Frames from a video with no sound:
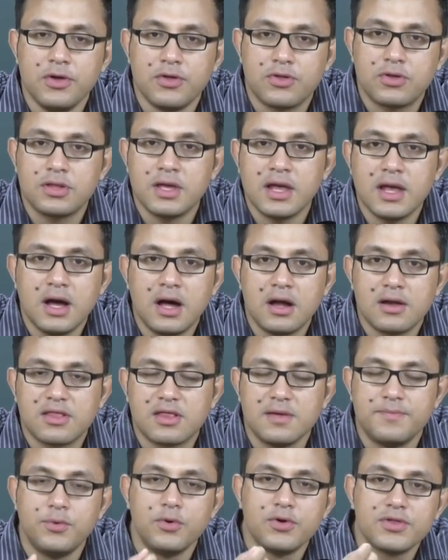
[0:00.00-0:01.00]
So they are
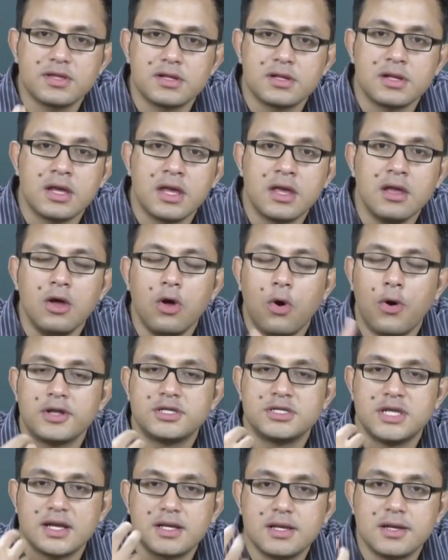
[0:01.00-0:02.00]
supposedly or
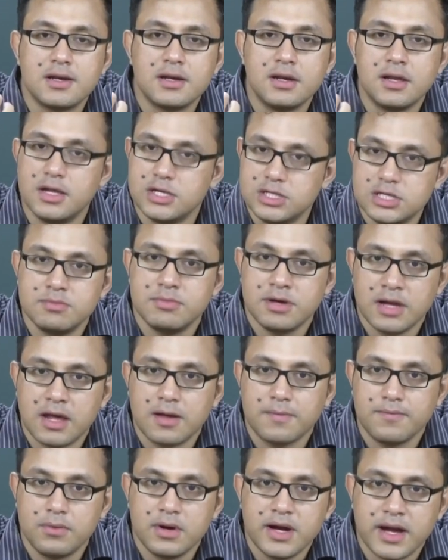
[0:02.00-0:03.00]
technically hegemonic,
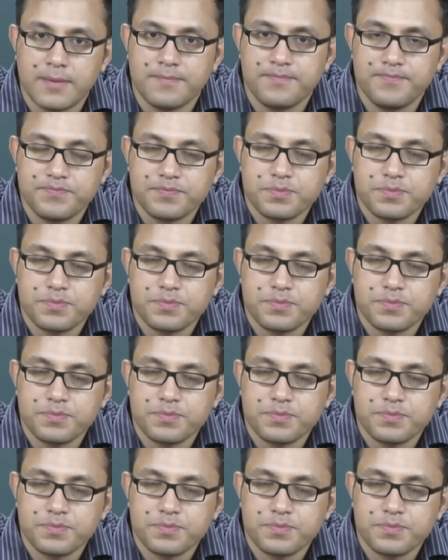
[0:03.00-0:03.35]
right?